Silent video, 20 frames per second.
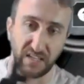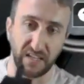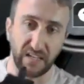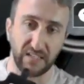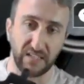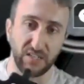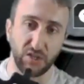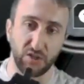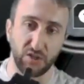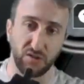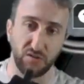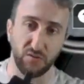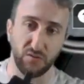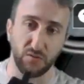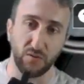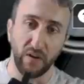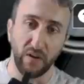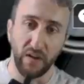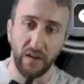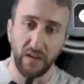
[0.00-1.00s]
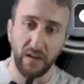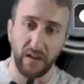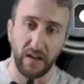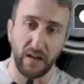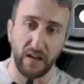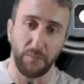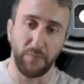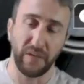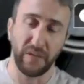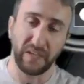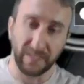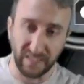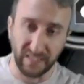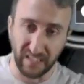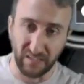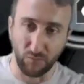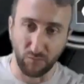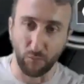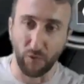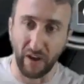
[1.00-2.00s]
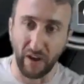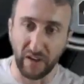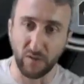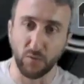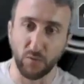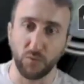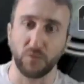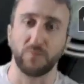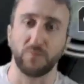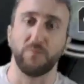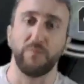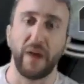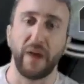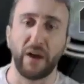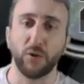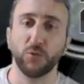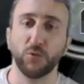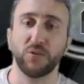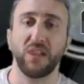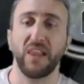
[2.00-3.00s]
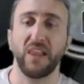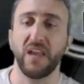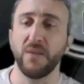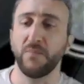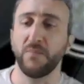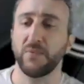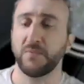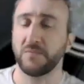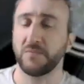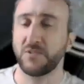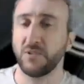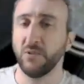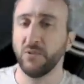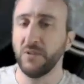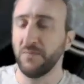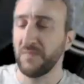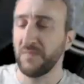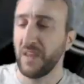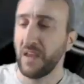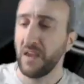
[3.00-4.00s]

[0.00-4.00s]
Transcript: additional Picatinny rail barrel clamp to it.